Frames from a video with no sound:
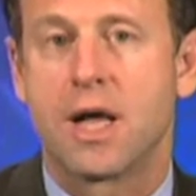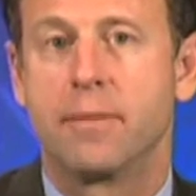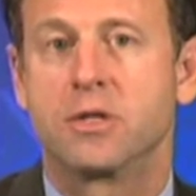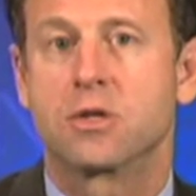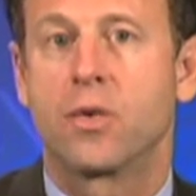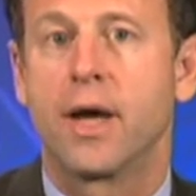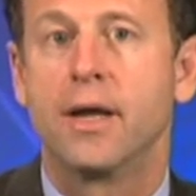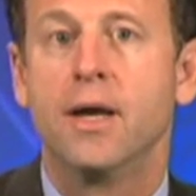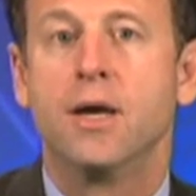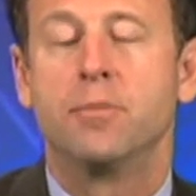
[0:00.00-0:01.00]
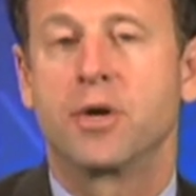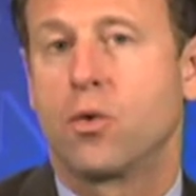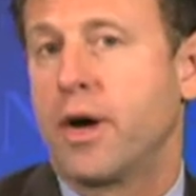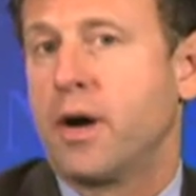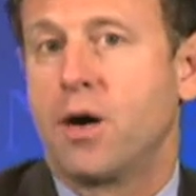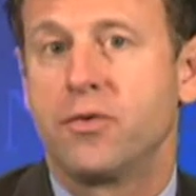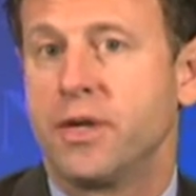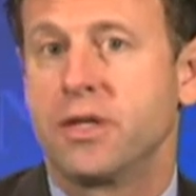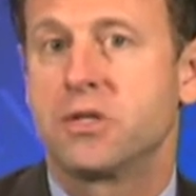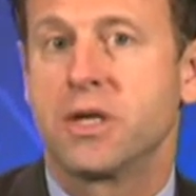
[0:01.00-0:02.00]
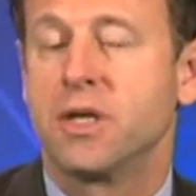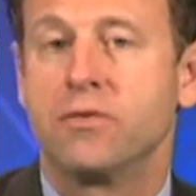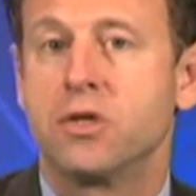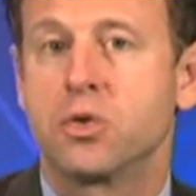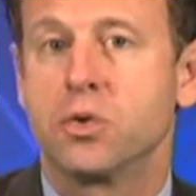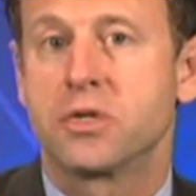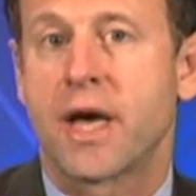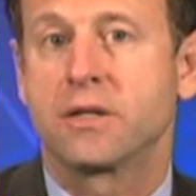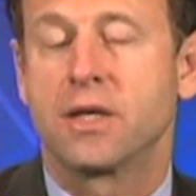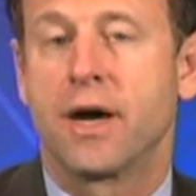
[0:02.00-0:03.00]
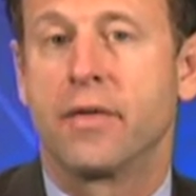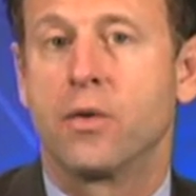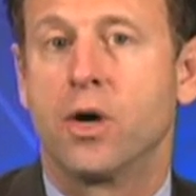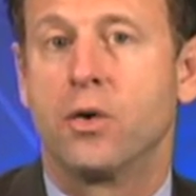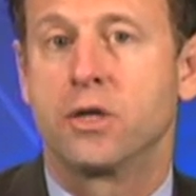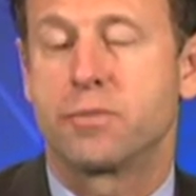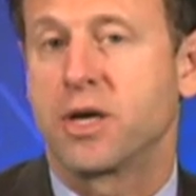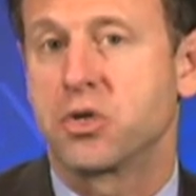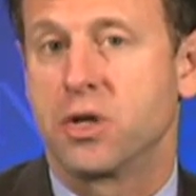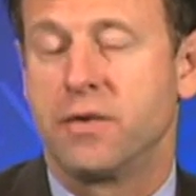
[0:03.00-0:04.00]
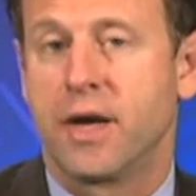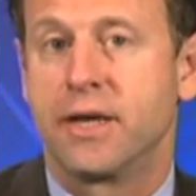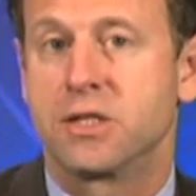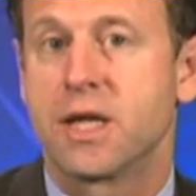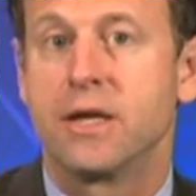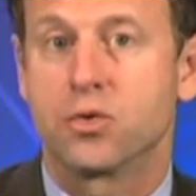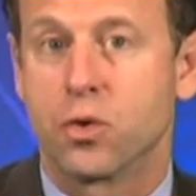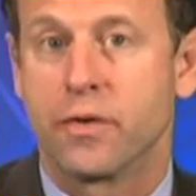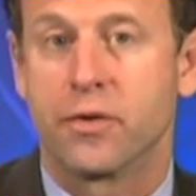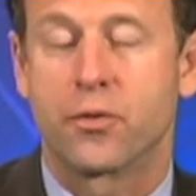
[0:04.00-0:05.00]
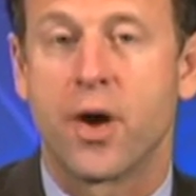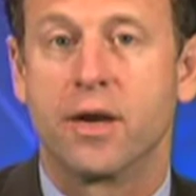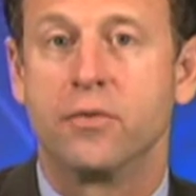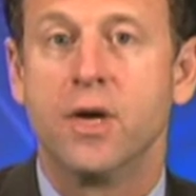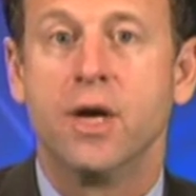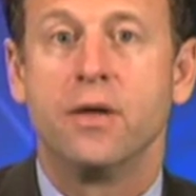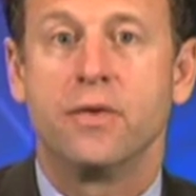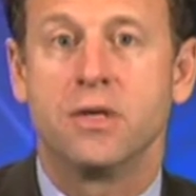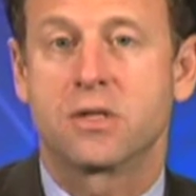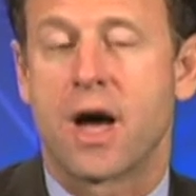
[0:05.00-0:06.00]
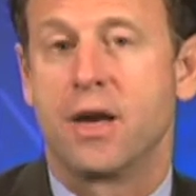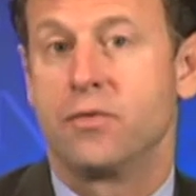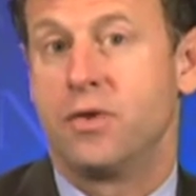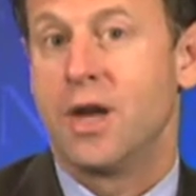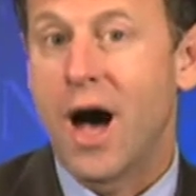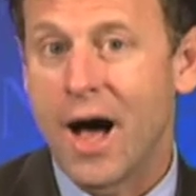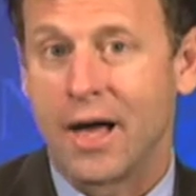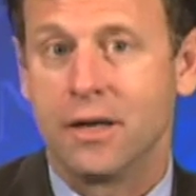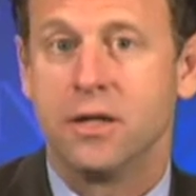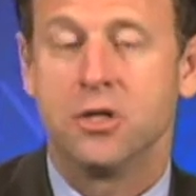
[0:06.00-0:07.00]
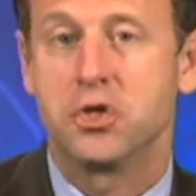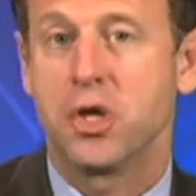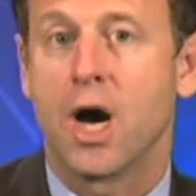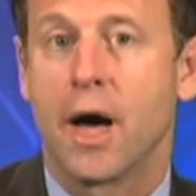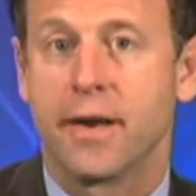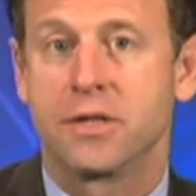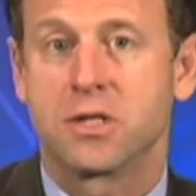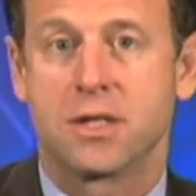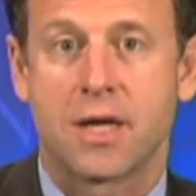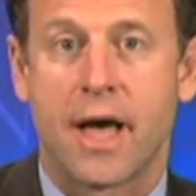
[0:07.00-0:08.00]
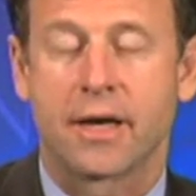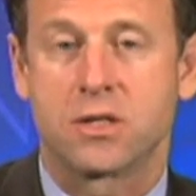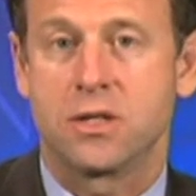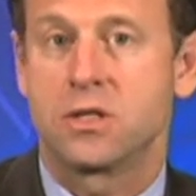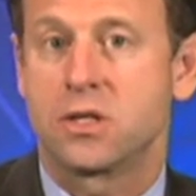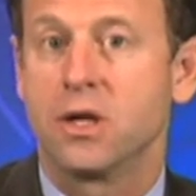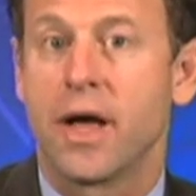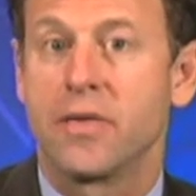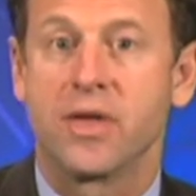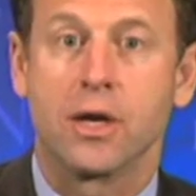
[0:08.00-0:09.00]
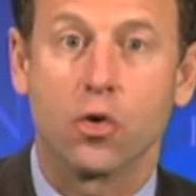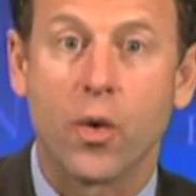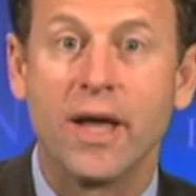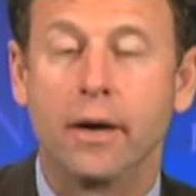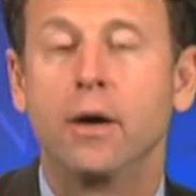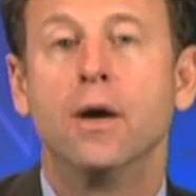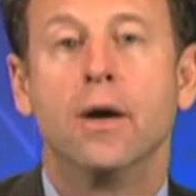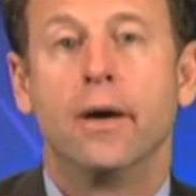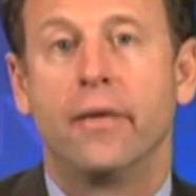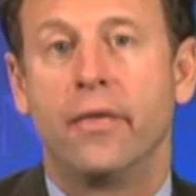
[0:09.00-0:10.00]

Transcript: Islamist threat, but quite often it's individuals acting on their own, especially in the United States, where the threat of these kind of non jihadist attacks is still still, I think, greater